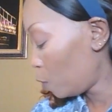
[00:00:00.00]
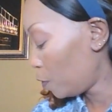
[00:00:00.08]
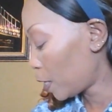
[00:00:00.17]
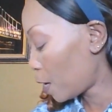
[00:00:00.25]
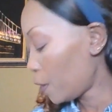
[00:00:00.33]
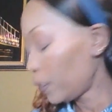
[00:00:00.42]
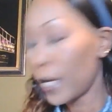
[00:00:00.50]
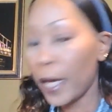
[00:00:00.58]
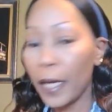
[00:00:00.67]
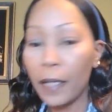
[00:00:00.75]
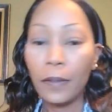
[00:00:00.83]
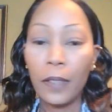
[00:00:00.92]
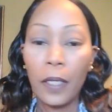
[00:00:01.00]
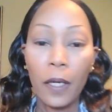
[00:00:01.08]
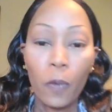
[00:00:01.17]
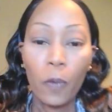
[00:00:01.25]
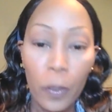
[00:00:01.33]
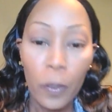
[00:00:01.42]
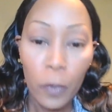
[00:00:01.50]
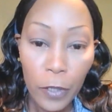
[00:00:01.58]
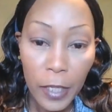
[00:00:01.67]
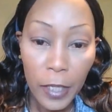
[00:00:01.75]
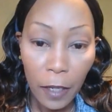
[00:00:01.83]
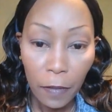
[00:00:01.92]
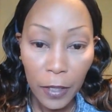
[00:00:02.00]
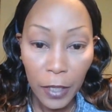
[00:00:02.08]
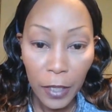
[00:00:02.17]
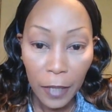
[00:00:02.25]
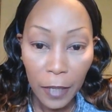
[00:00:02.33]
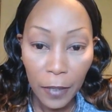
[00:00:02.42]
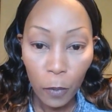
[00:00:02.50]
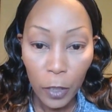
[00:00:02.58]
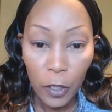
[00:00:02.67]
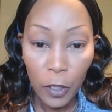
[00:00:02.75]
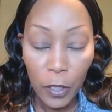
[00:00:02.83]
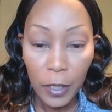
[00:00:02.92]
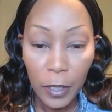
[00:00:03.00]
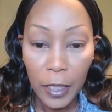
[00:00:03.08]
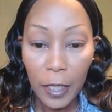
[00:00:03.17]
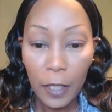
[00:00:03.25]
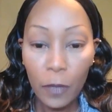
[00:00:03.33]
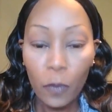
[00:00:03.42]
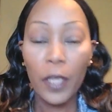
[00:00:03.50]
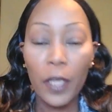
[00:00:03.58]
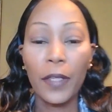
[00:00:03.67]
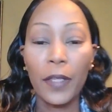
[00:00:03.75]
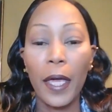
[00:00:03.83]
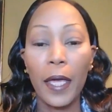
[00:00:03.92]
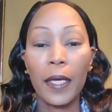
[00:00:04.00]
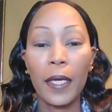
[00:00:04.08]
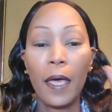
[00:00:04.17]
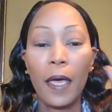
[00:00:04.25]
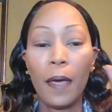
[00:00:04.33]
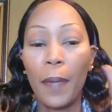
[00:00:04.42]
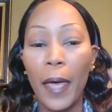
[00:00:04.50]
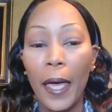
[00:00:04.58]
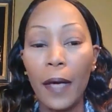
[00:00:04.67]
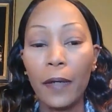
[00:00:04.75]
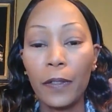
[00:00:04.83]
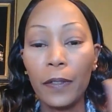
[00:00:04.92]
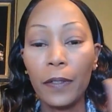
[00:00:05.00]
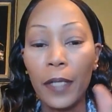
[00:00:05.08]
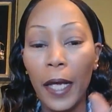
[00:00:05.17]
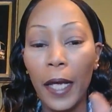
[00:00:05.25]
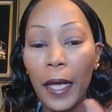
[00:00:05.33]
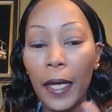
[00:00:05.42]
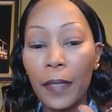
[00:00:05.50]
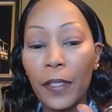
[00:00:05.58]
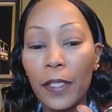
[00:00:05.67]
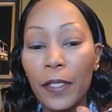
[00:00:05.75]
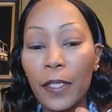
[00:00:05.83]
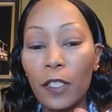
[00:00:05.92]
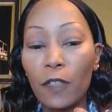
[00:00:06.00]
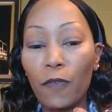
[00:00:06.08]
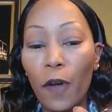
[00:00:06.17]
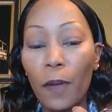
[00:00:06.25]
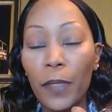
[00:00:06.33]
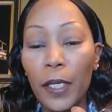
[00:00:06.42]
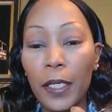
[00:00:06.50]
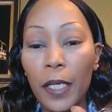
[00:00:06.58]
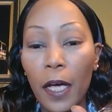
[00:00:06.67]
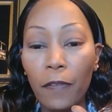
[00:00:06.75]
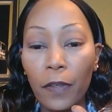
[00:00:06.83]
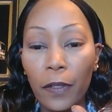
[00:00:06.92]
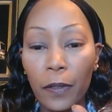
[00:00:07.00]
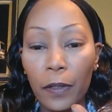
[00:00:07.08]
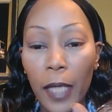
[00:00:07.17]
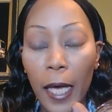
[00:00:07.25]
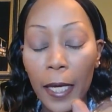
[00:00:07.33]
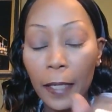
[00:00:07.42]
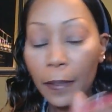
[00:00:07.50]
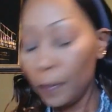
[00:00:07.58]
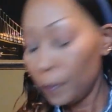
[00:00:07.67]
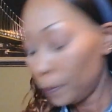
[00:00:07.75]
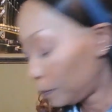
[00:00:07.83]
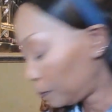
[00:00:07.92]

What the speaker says: Moving on now, we will set everything that we just did with a powder, and this is from the Covergirl line.